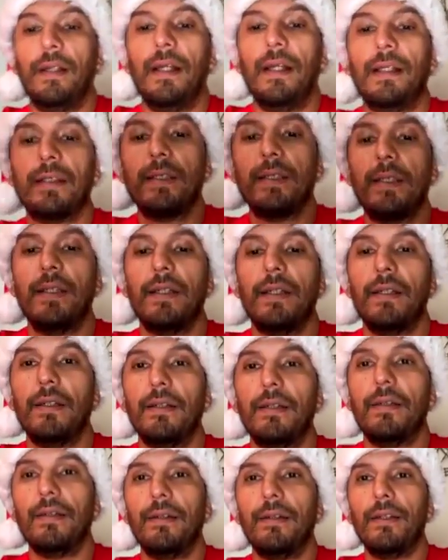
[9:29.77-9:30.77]
it's
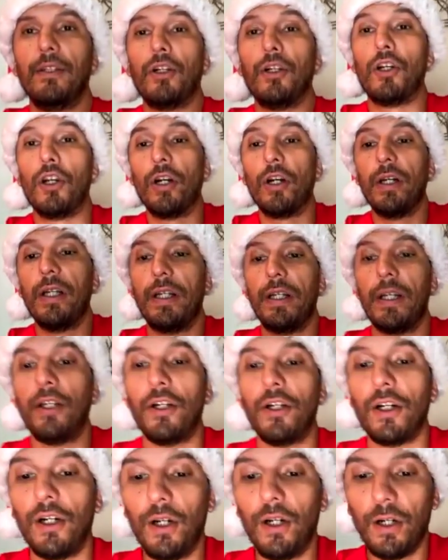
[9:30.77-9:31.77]
you're
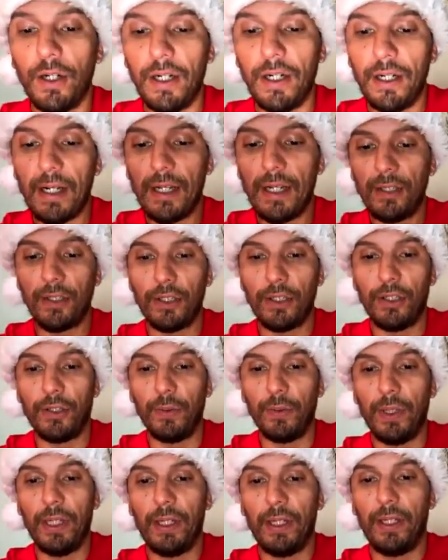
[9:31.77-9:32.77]
learning as you're
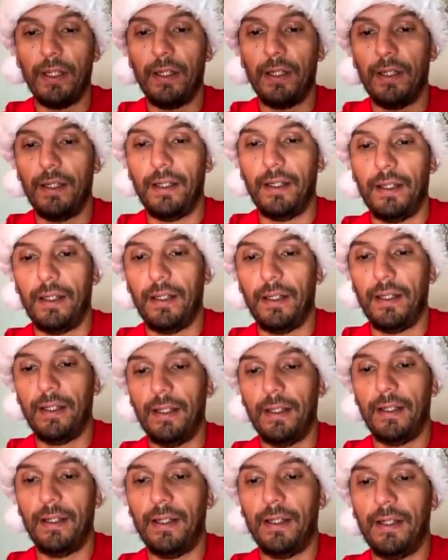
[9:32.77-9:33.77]
doing it,
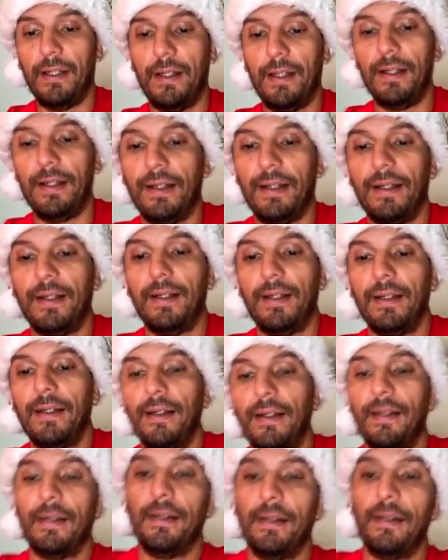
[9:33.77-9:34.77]
and
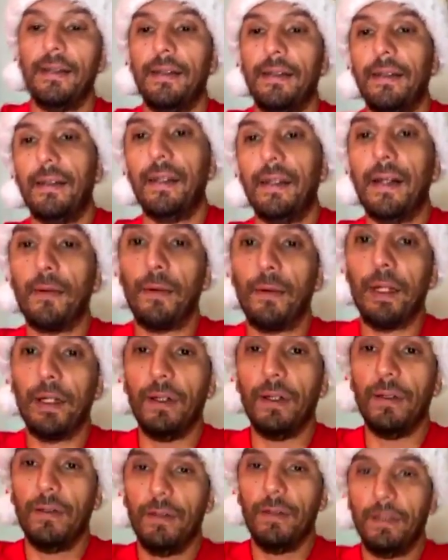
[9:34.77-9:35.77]
there we
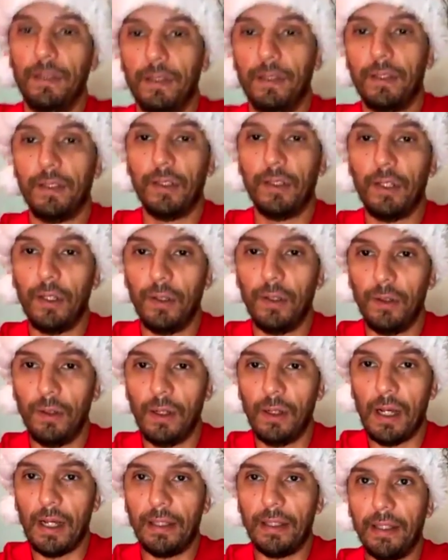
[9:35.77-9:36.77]
go.
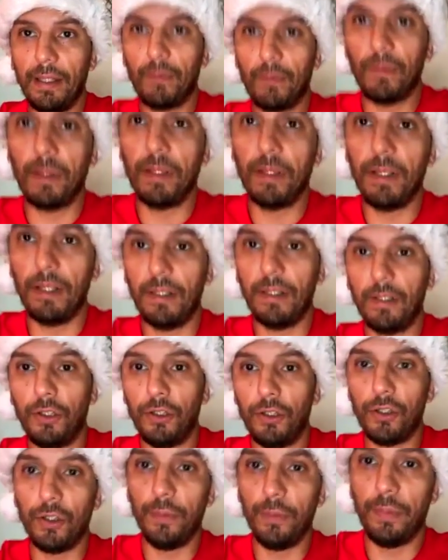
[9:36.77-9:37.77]
So I think with this,
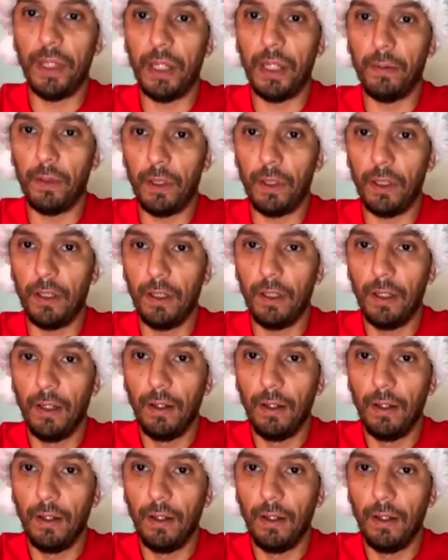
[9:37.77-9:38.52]
you should be able to